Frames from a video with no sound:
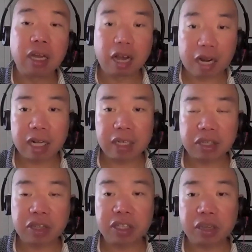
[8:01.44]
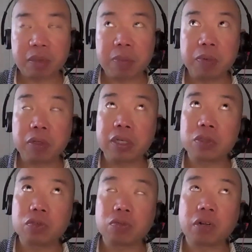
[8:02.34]
I'd like to think that people
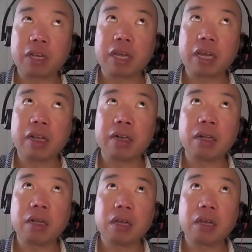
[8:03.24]
can try and